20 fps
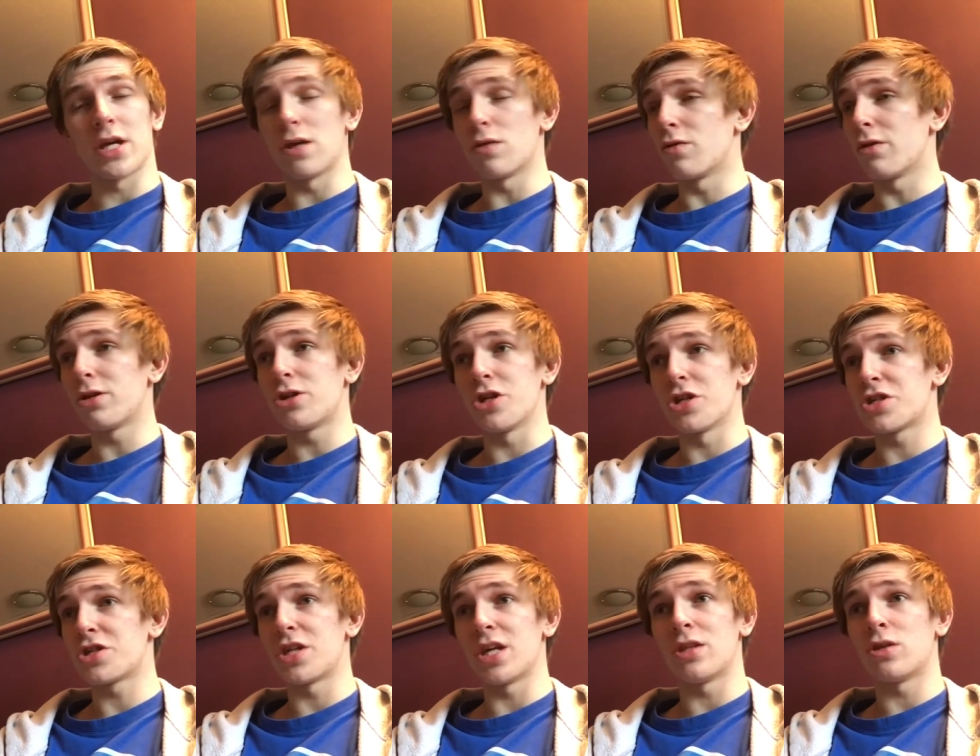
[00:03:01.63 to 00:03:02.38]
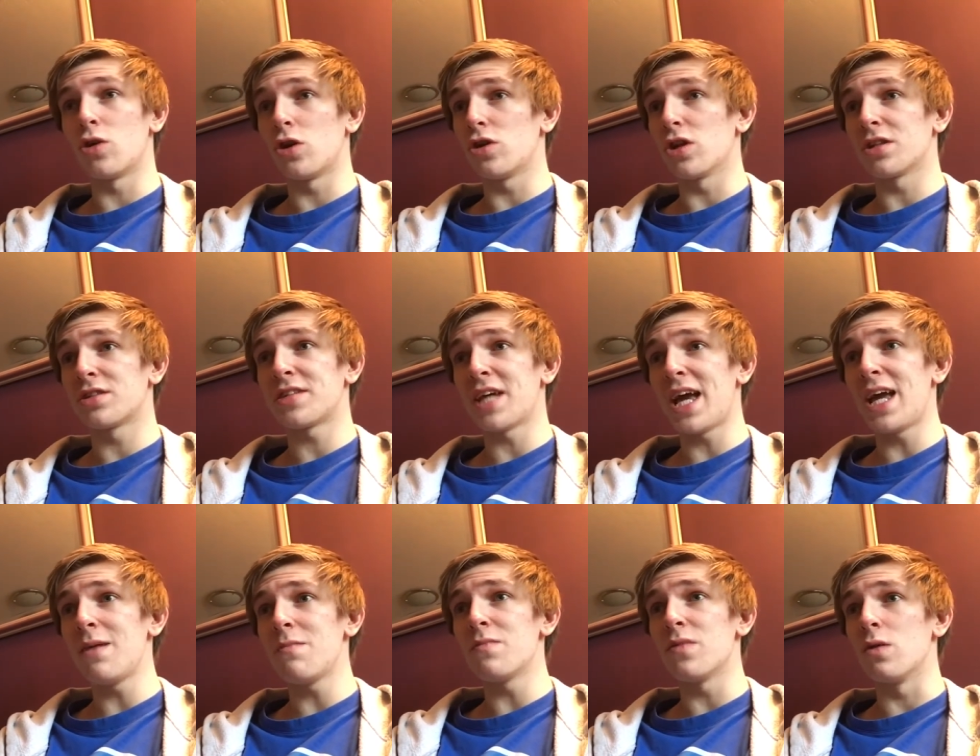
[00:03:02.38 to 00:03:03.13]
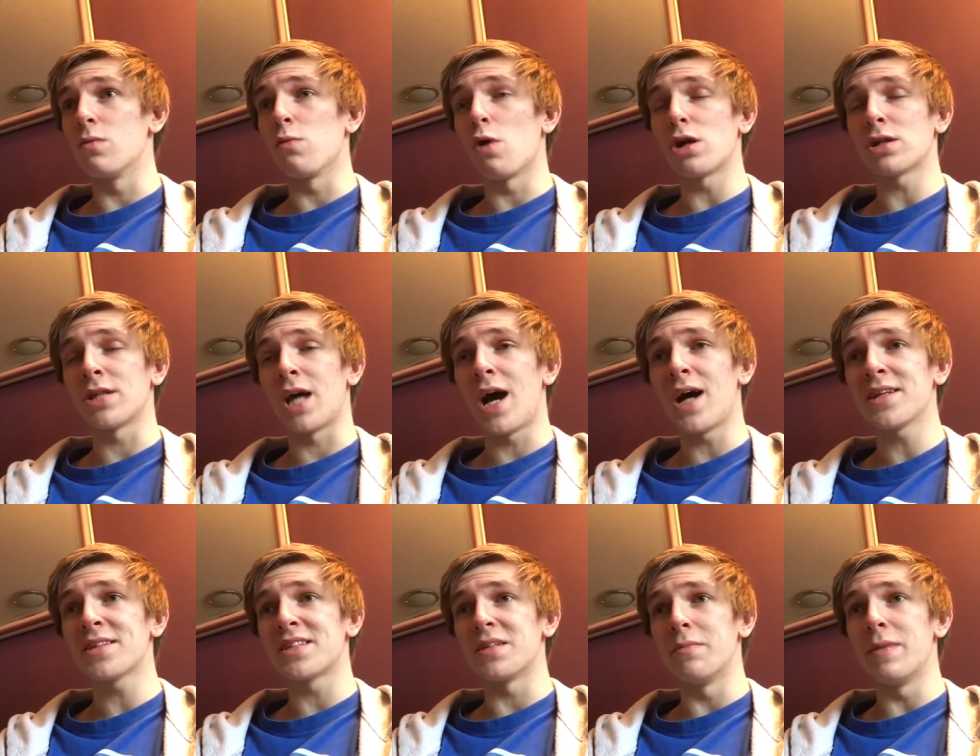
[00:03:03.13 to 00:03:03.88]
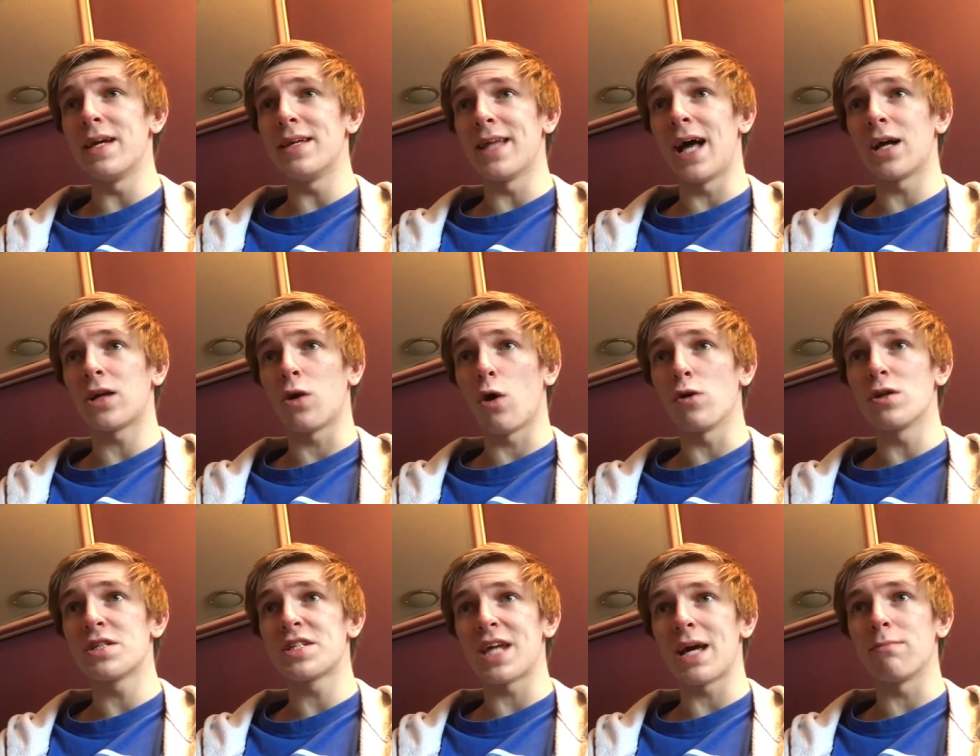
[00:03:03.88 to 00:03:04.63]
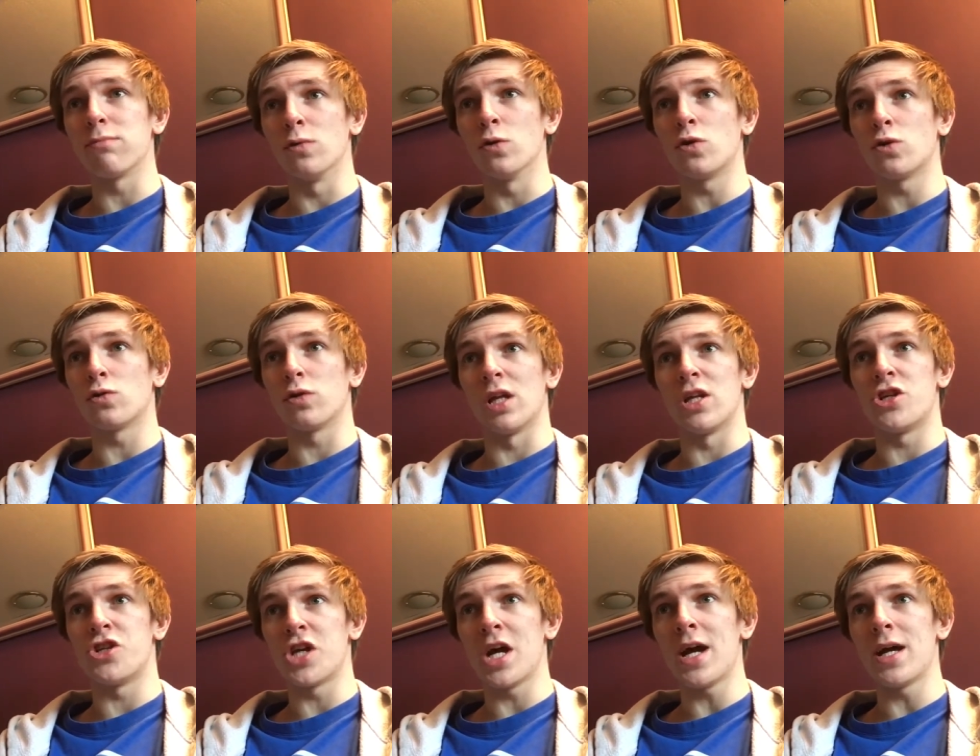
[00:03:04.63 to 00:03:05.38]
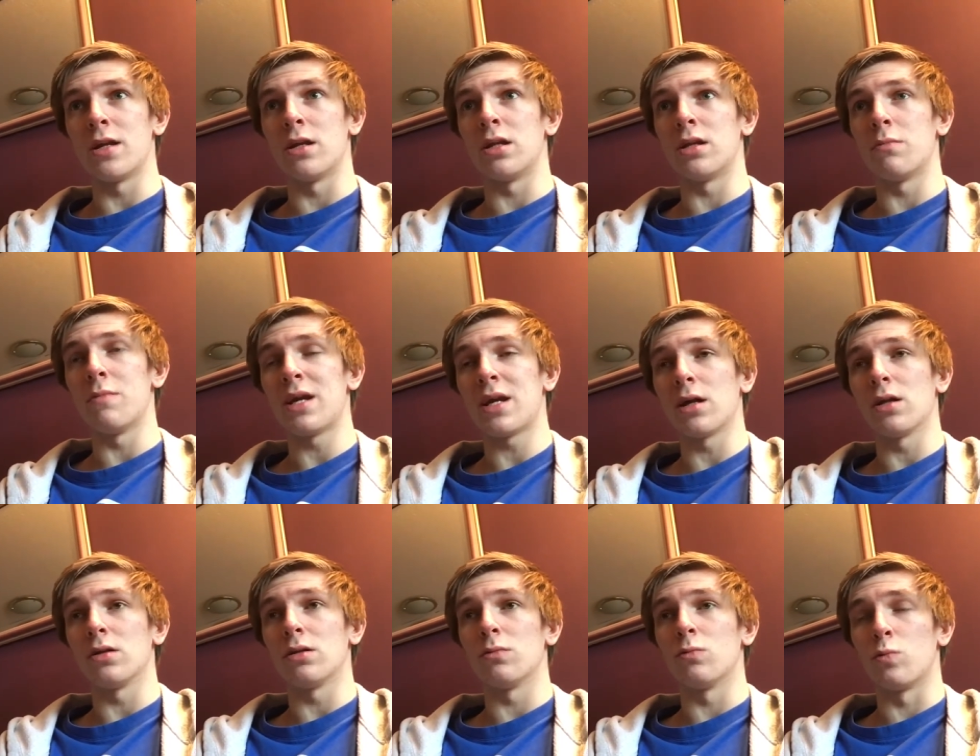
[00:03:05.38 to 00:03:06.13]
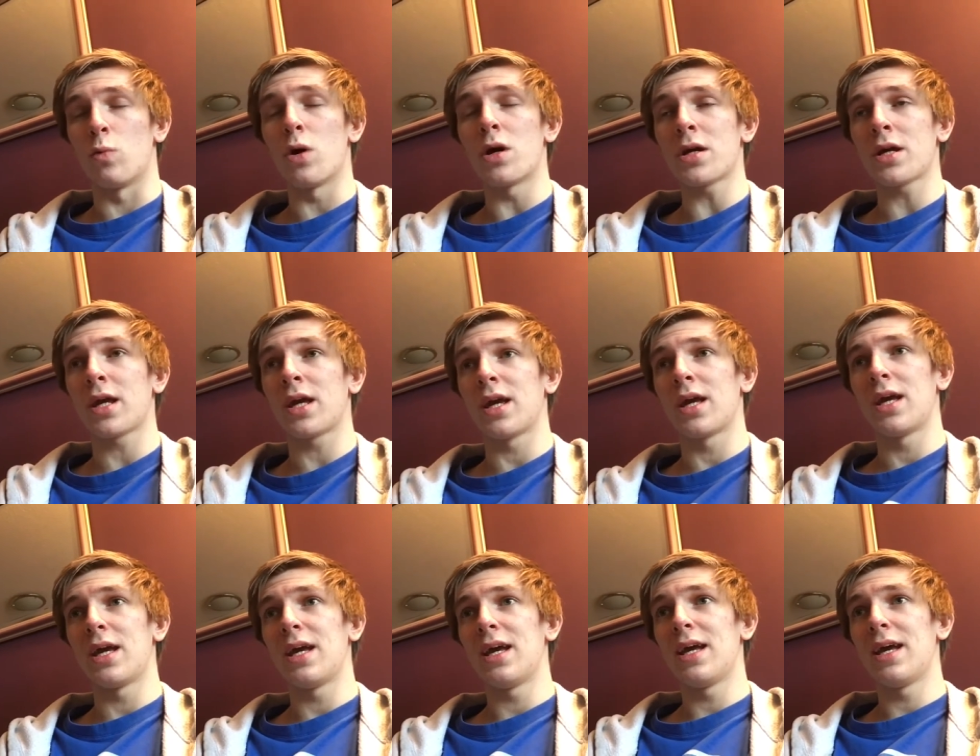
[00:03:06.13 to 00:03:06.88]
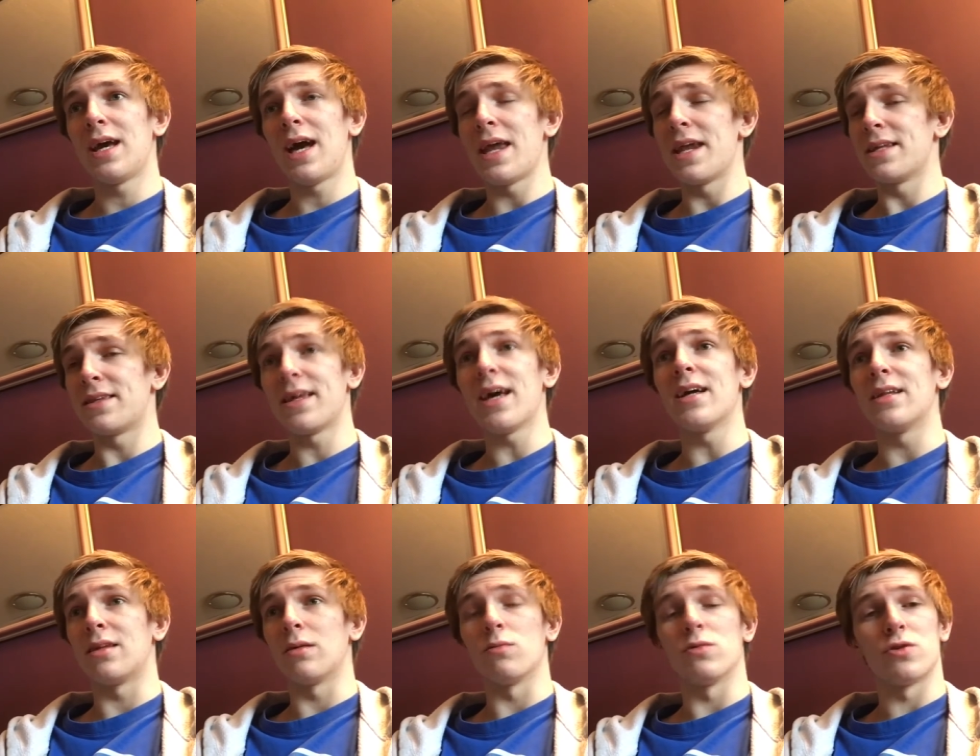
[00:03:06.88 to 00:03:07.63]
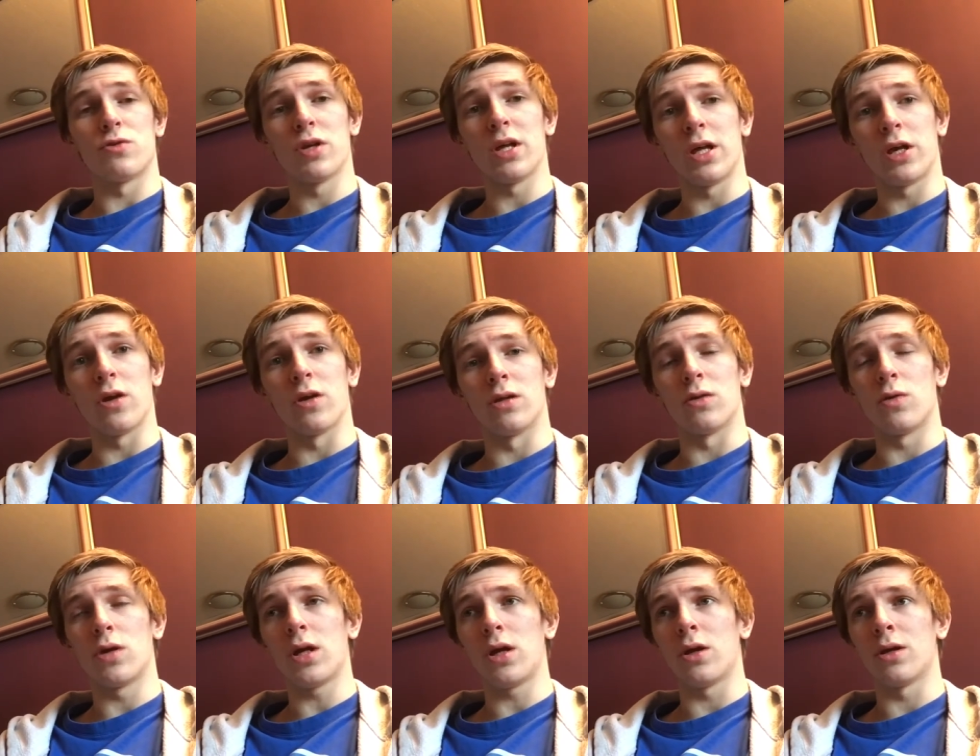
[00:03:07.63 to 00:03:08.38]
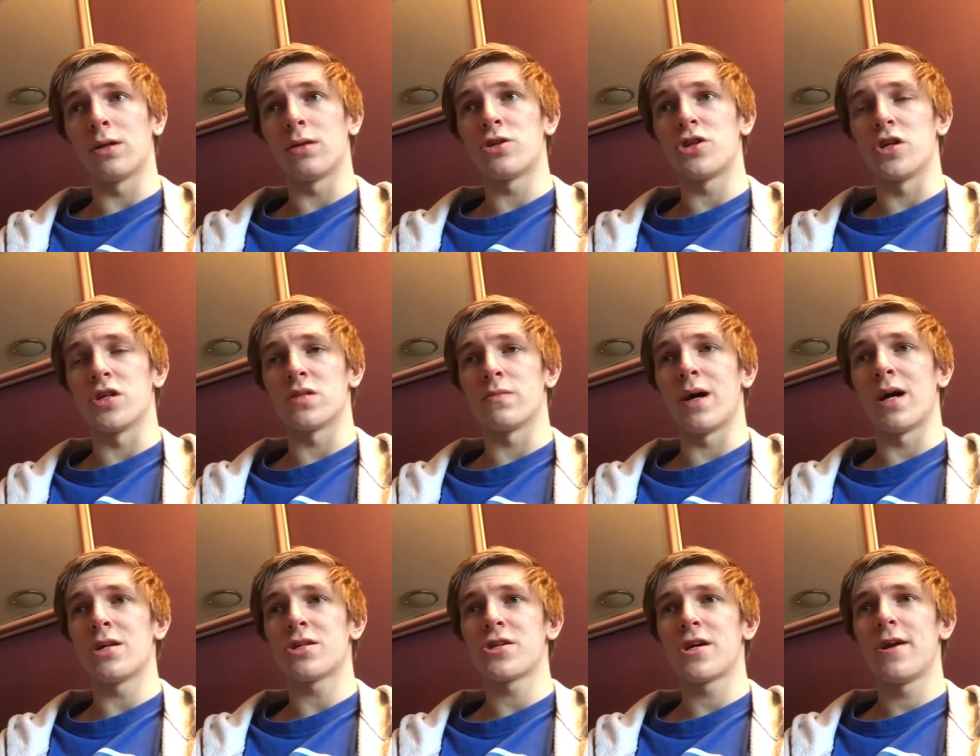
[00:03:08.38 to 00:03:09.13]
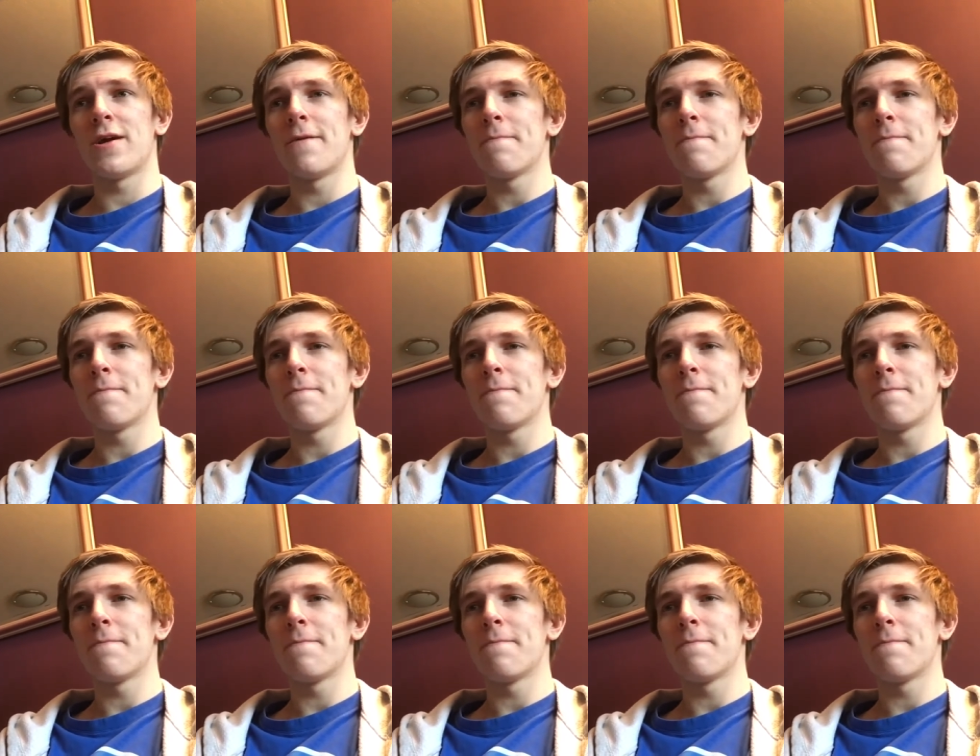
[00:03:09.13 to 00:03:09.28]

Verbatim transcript: Like, just, they took their time, they worked hard to make that concept look legit and make it work. And it did. It was really good, really good chairs match.